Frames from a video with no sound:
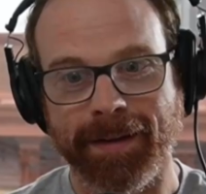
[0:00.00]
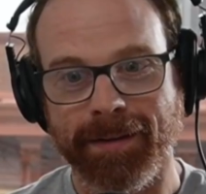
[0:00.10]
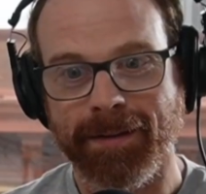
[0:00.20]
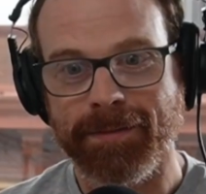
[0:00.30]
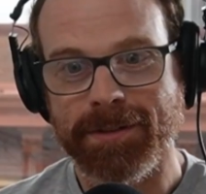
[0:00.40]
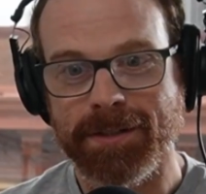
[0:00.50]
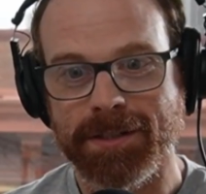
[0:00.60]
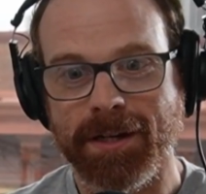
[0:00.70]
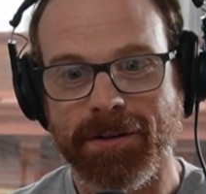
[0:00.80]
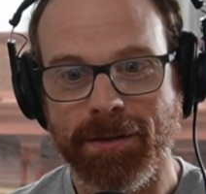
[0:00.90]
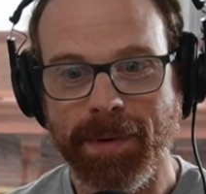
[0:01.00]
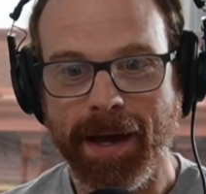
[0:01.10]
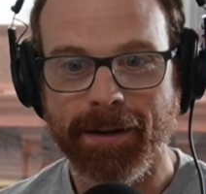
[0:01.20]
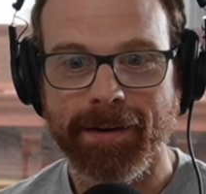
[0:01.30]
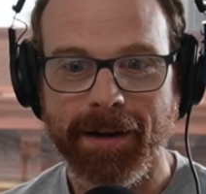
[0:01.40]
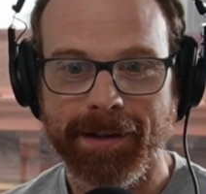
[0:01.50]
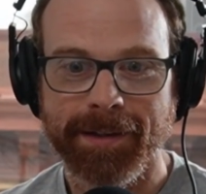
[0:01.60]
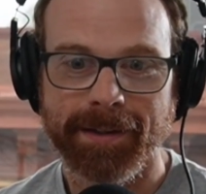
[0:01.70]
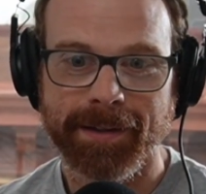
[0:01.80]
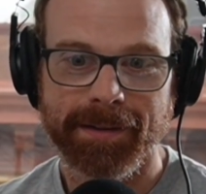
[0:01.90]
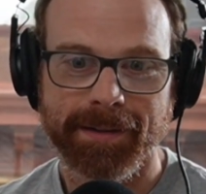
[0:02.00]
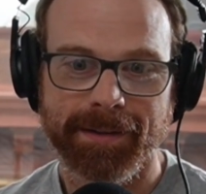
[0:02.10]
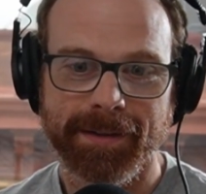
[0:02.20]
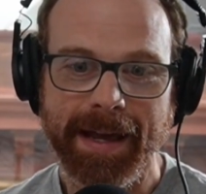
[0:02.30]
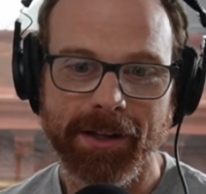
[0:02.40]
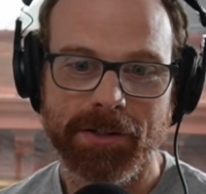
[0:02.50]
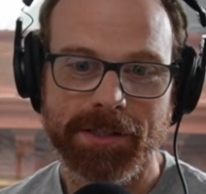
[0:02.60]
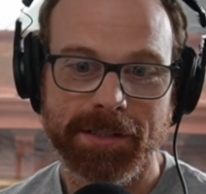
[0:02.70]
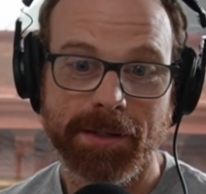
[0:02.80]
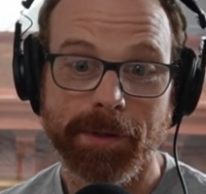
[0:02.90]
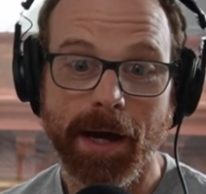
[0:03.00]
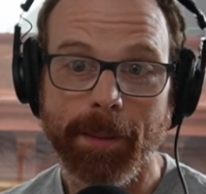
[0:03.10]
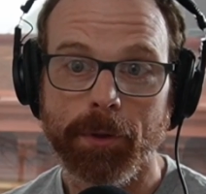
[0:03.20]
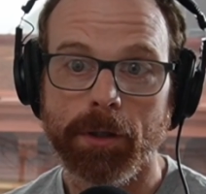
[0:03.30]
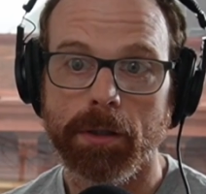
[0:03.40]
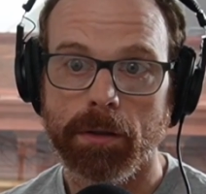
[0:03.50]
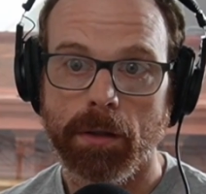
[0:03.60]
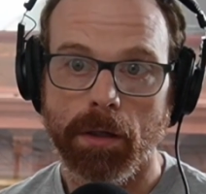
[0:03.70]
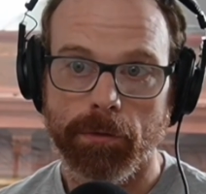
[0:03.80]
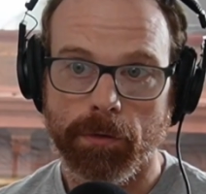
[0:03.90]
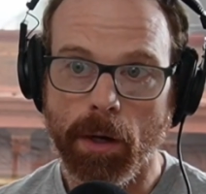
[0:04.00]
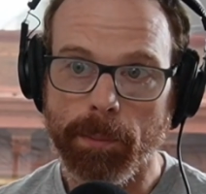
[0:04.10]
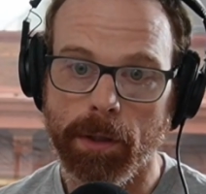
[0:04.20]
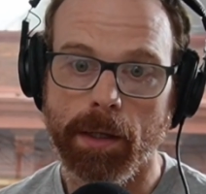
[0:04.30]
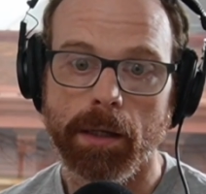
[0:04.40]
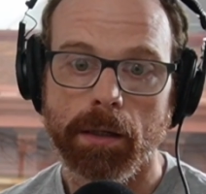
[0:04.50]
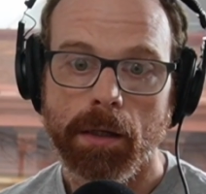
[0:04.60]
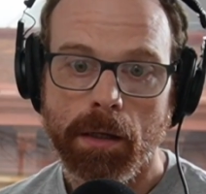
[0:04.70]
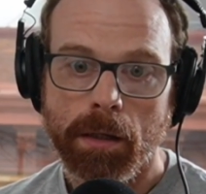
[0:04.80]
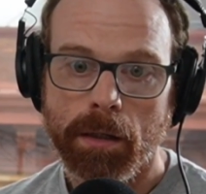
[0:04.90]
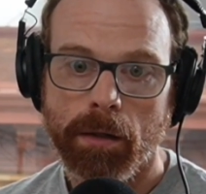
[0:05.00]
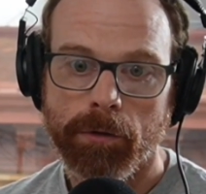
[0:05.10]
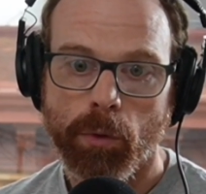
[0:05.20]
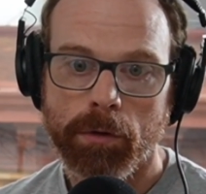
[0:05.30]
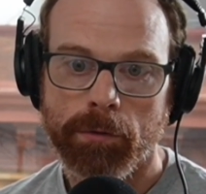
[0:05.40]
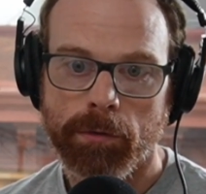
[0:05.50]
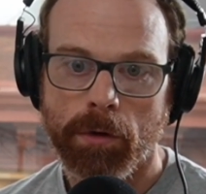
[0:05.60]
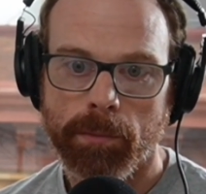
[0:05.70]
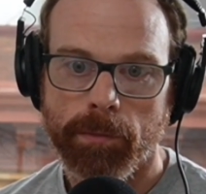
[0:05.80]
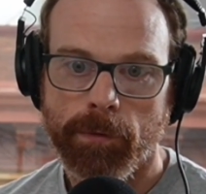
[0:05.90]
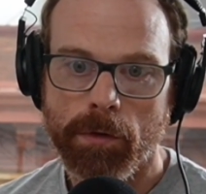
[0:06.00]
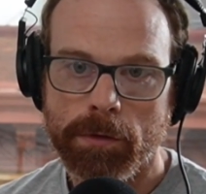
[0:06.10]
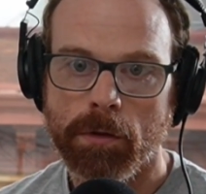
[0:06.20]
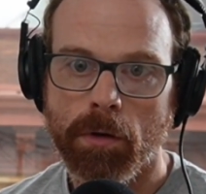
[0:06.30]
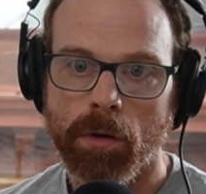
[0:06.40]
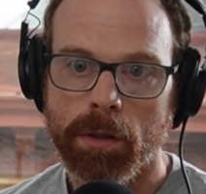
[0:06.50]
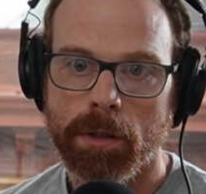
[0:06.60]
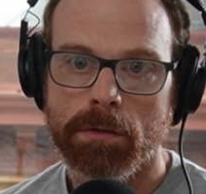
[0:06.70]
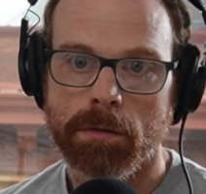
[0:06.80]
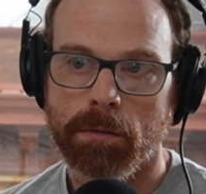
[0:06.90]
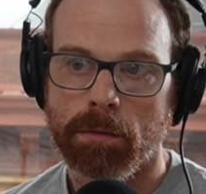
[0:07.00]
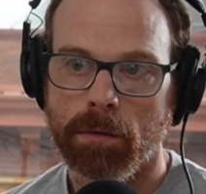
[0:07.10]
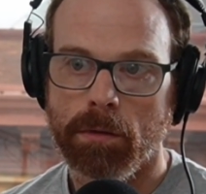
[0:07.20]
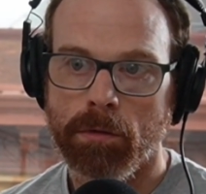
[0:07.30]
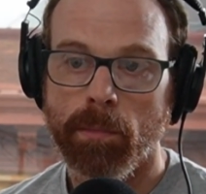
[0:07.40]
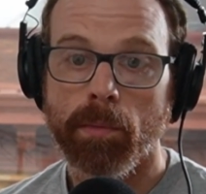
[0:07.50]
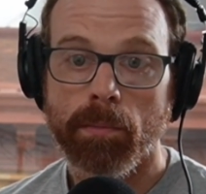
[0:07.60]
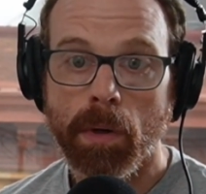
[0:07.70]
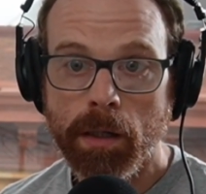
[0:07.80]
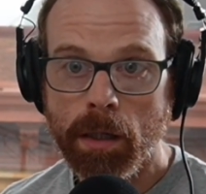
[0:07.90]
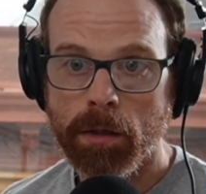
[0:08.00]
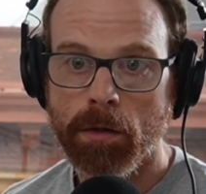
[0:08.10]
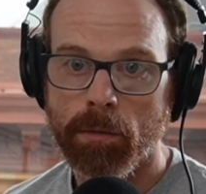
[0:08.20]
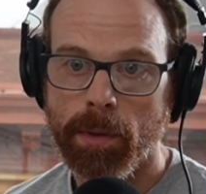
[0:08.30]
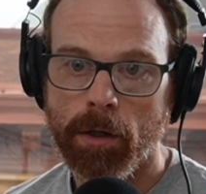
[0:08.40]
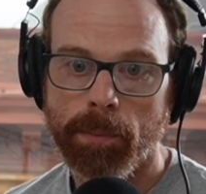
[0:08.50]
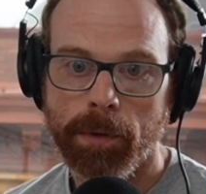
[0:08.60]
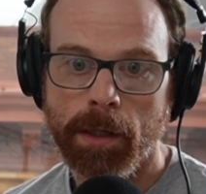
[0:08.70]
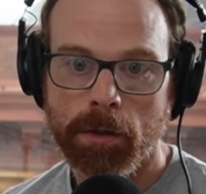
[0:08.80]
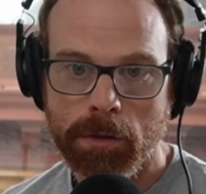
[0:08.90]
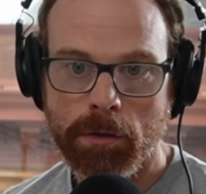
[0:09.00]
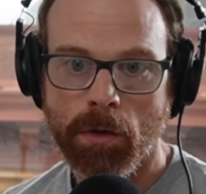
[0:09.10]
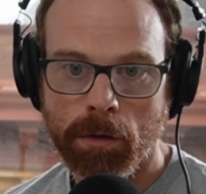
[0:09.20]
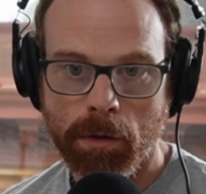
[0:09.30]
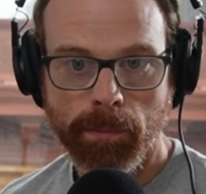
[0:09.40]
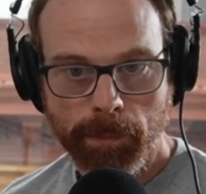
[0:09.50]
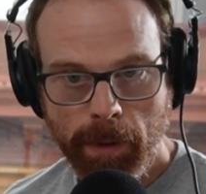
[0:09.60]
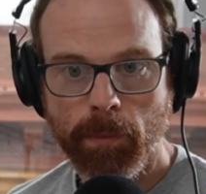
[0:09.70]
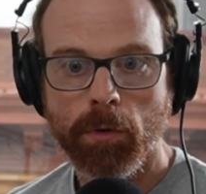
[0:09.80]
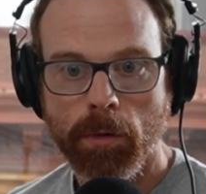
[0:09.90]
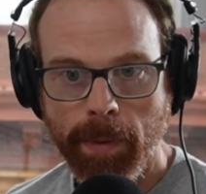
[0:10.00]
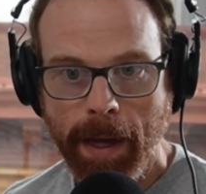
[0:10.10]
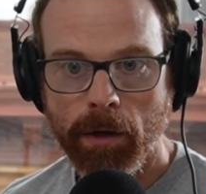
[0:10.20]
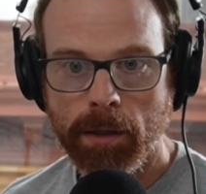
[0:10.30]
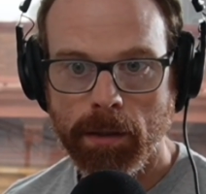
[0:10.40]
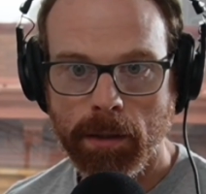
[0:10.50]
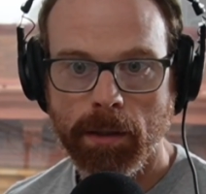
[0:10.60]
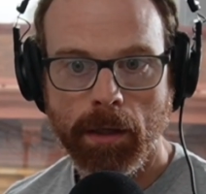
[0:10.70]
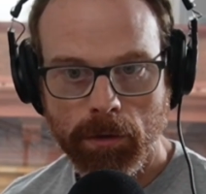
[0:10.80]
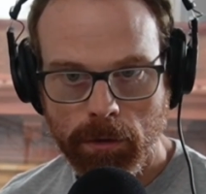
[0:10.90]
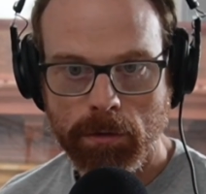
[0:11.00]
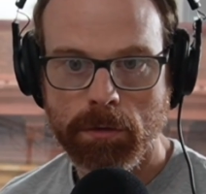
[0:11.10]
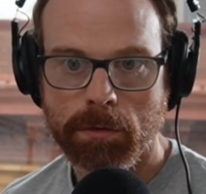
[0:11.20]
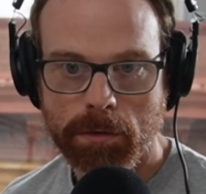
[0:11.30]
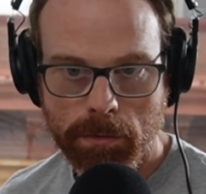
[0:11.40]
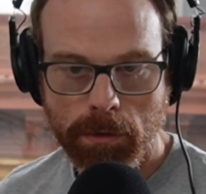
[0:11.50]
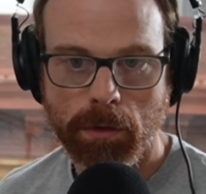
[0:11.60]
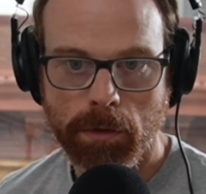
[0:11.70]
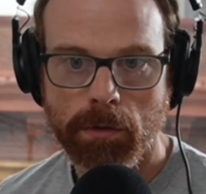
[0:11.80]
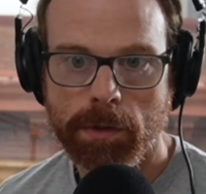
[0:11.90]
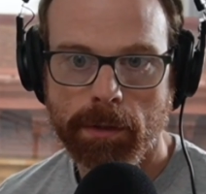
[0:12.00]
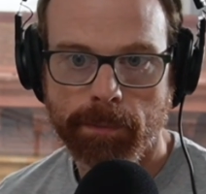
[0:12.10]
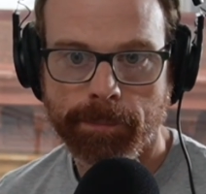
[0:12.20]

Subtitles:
loved just sharing the background and the analogy to Monopoly for Upland. And I was wondering, for our folks in our audience who might not know about Upland, could you talk a bit more about it and how users use it?